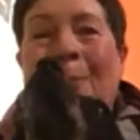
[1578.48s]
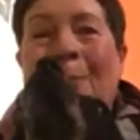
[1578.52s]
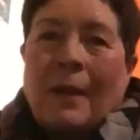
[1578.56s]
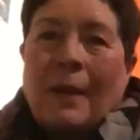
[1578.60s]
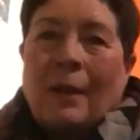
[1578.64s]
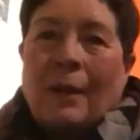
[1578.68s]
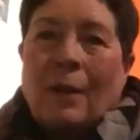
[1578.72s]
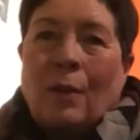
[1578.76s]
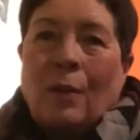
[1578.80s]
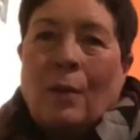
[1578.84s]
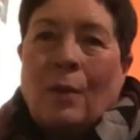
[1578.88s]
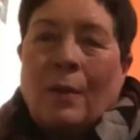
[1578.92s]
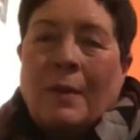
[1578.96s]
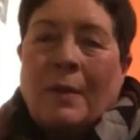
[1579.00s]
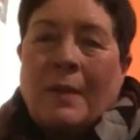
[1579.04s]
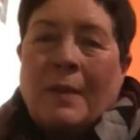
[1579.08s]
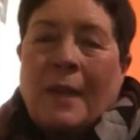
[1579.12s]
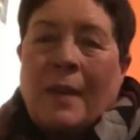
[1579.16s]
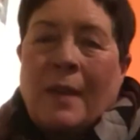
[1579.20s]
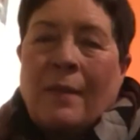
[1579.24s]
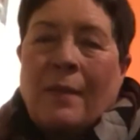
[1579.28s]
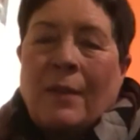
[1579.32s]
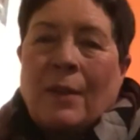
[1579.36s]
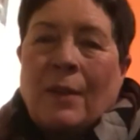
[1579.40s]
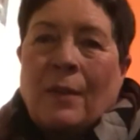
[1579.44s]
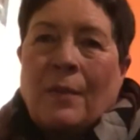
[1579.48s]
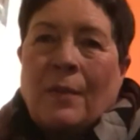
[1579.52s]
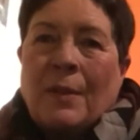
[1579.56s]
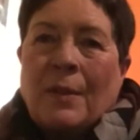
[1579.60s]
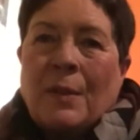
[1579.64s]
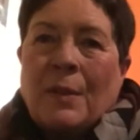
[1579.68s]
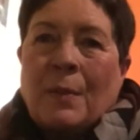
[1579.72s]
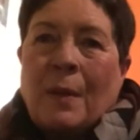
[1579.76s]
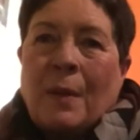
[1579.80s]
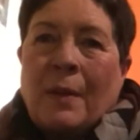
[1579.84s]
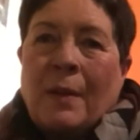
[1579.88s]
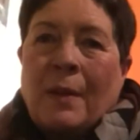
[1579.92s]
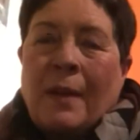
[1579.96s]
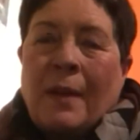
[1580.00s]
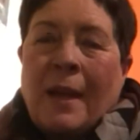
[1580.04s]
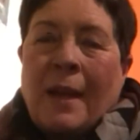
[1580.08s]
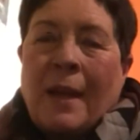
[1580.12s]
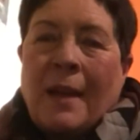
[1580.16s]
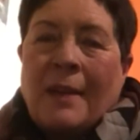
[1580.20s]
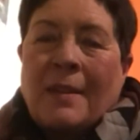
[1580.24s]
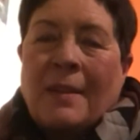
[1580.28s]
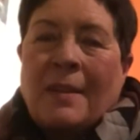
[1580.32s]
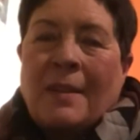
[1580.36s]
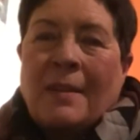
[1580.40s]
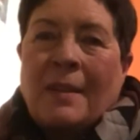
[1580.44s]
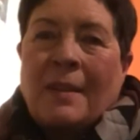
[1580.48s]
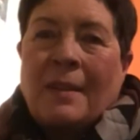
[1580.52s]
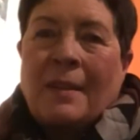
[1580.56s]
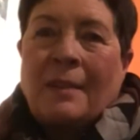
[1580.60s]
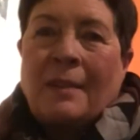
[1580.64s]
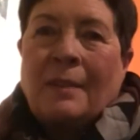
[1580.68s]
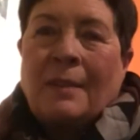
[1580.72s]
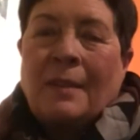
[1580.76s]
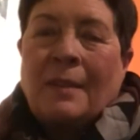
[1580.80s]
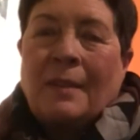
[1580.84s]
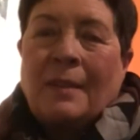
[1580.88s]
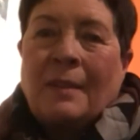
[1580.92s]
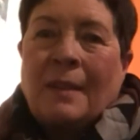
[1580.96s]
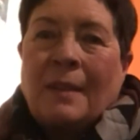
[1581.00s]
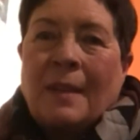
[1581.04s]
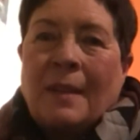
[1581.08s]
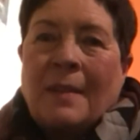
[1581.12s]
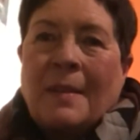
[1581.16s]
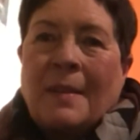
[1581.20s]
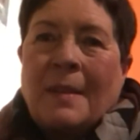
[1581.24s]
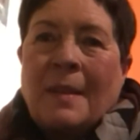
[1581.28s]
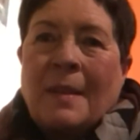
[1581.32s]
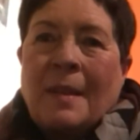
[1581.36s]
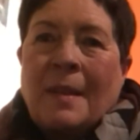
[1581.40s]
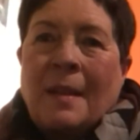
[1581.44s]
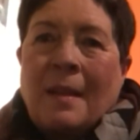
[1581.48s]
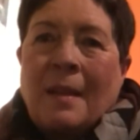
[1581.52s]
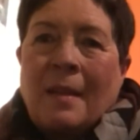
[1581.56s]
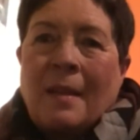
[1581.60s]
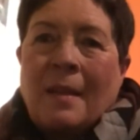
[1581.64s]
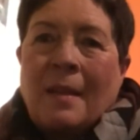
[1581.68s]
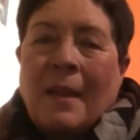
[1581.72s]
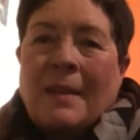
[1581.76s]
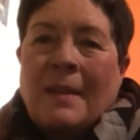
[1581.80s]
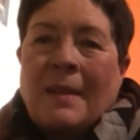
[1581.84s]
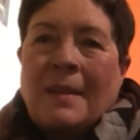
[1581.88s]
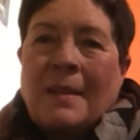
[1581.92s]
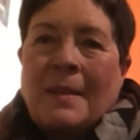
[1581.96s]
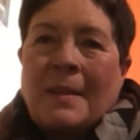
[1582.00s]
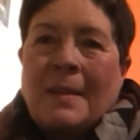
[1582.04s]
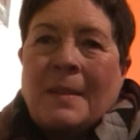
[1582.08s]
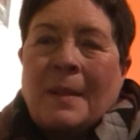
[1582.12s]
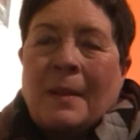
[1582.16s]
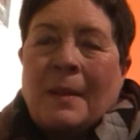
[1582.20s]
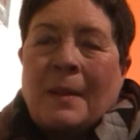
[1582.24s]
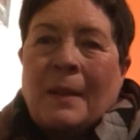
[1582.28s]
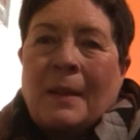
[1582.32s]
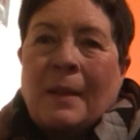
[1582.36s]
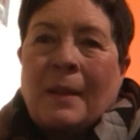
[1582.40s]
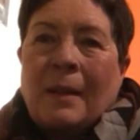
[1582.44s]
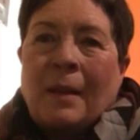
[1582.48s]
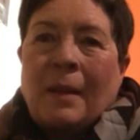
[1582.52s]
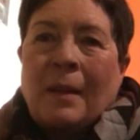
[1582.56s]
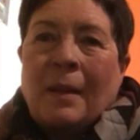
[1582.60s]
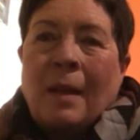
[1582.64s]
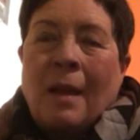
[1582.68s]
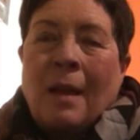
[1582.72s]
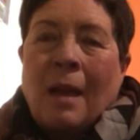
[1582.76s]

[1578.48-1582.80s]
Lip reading: along with David on this one, the Acton Hilton. Yes, that is the thing.